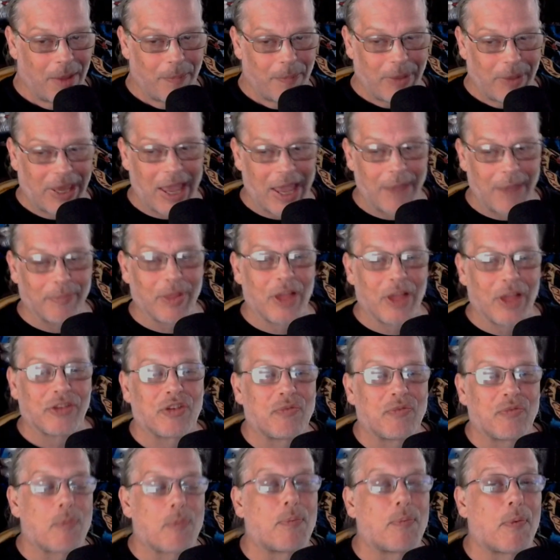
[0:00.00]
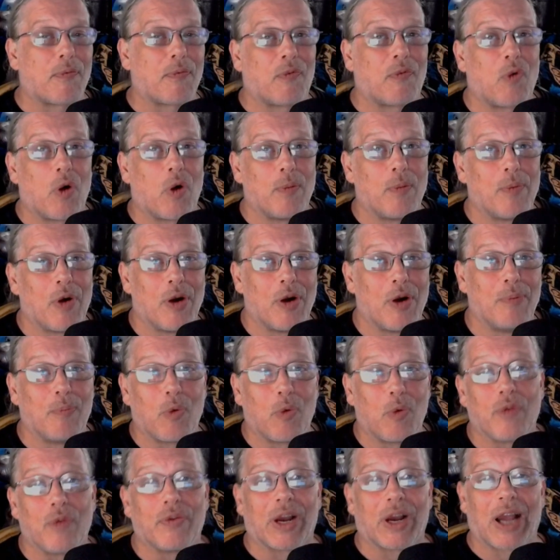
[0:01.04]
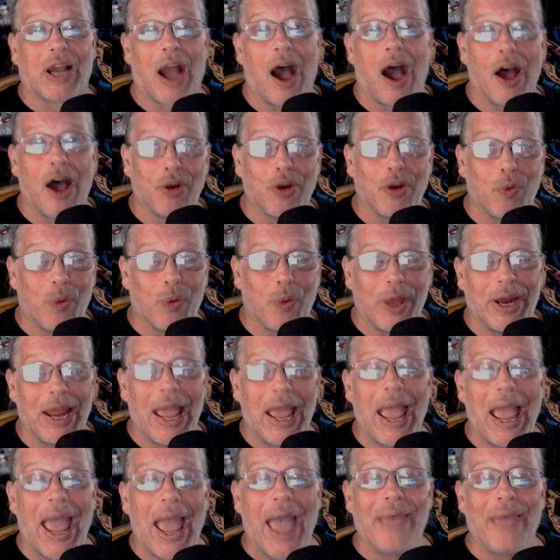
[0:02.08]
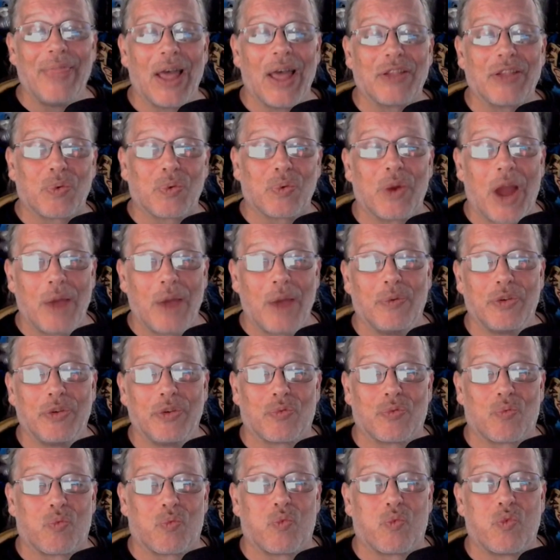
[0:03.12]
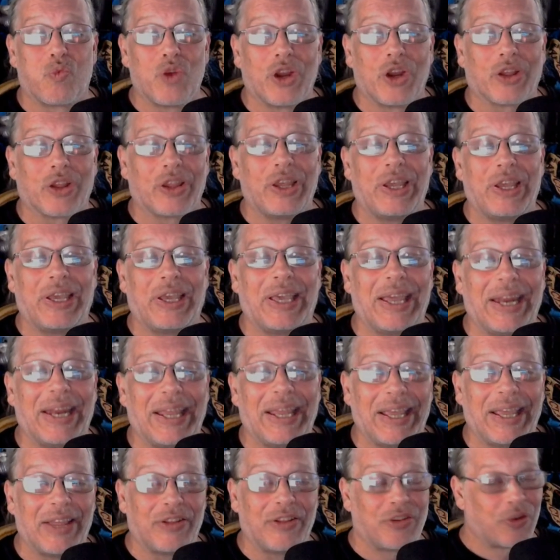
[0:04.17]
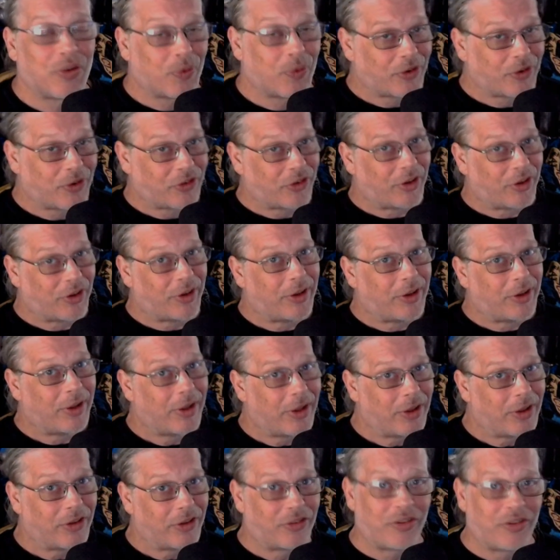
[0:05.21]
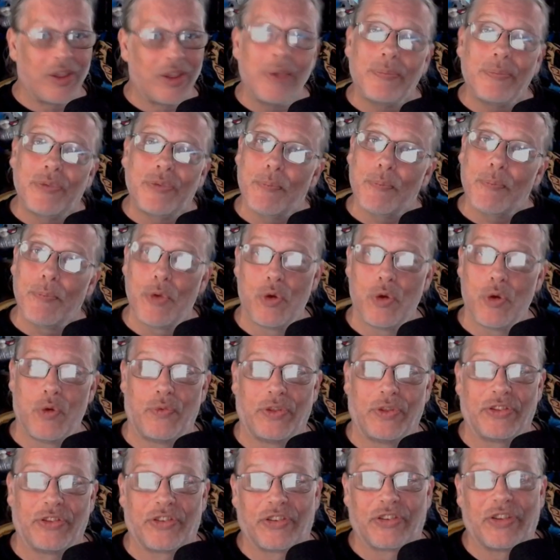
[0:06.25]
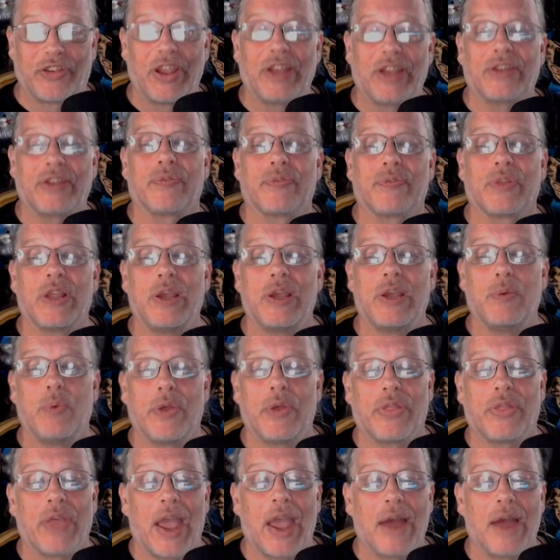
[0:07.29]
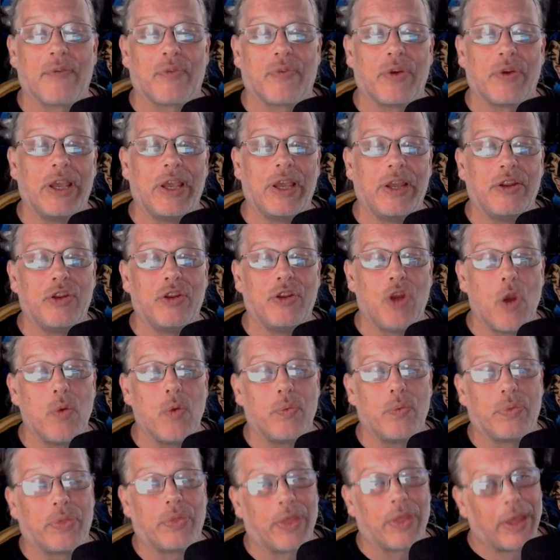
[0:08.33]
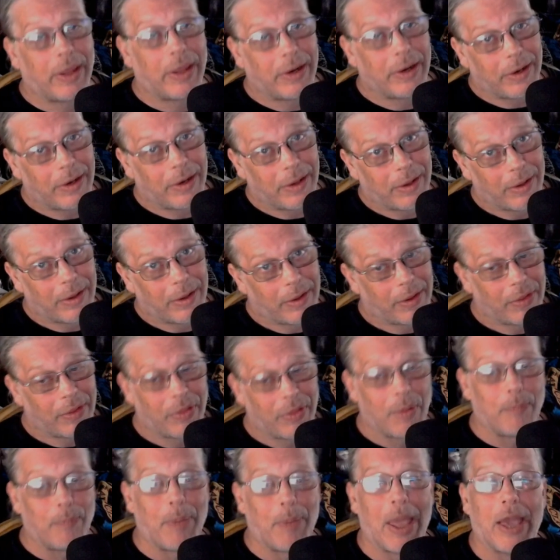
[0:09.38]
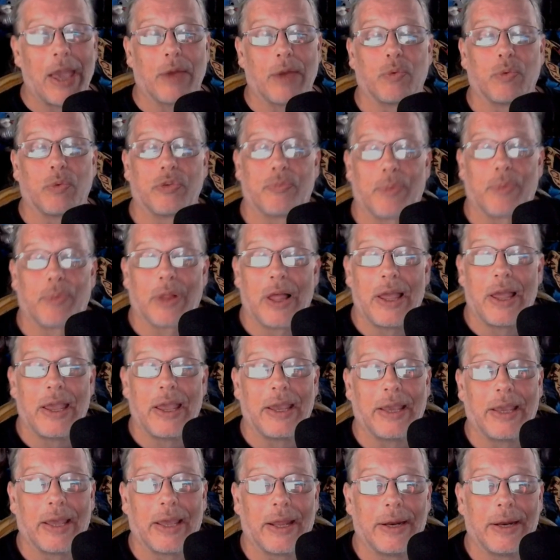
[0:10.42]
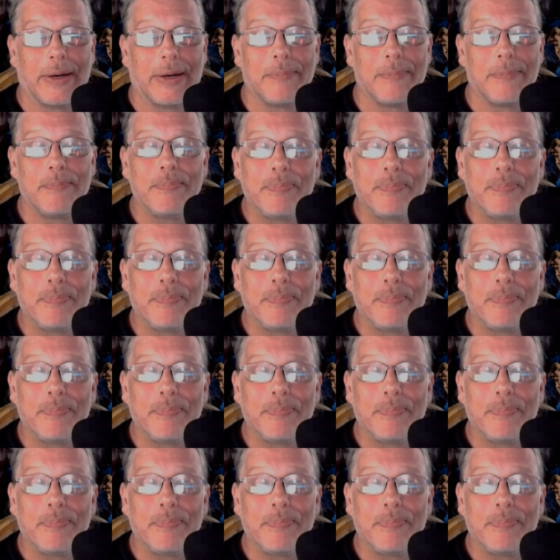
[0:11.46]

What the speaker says: became less of a performer and more of a conduit, and that's when I was really getting into it. She seemed to move instinctively with every note that the band was playing, and